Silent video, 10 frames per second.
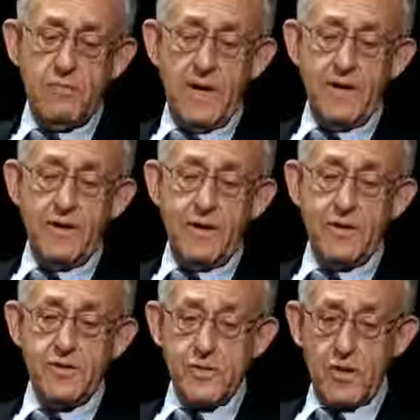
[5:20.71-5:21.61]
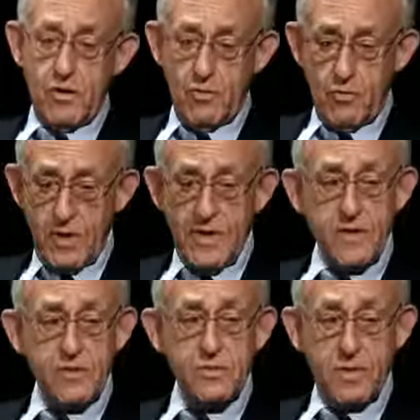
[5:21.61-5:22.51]
by and large, are
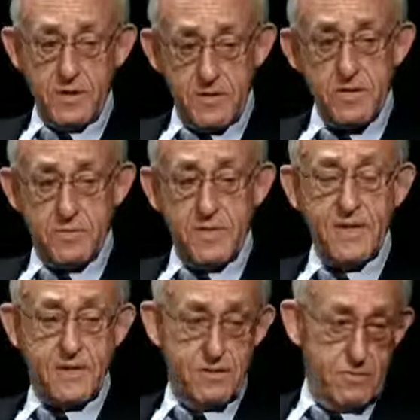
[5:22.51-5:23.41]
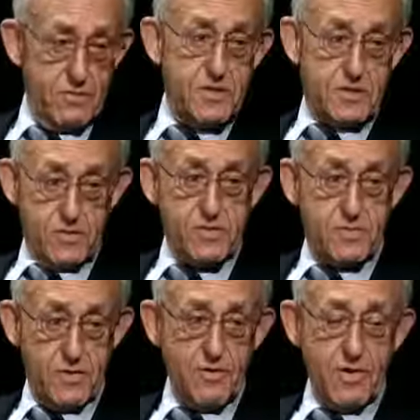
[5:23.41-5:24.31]
willing to participate in a research
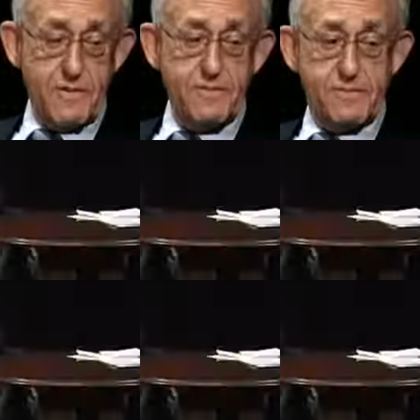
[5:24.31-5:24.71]
program,